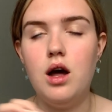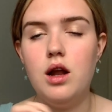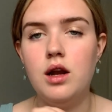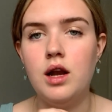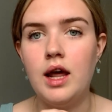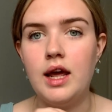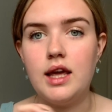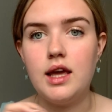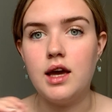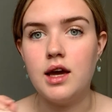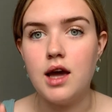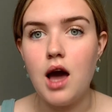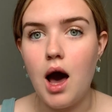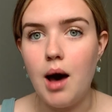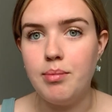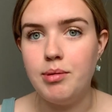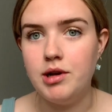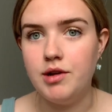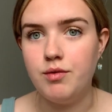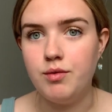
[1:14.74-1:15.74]
like a
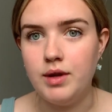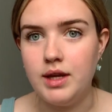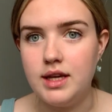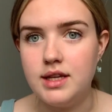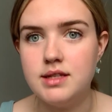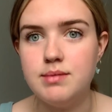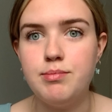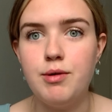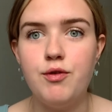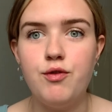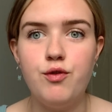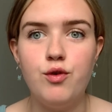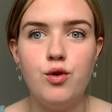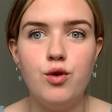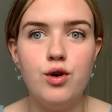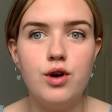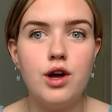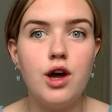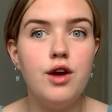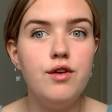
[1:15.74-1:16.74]
couple of weeks
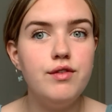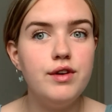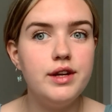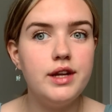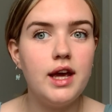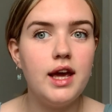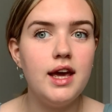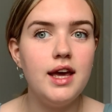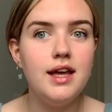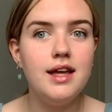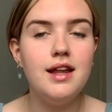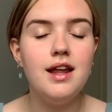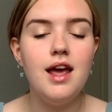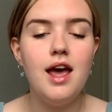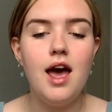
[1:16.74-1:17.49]
before COVID hit.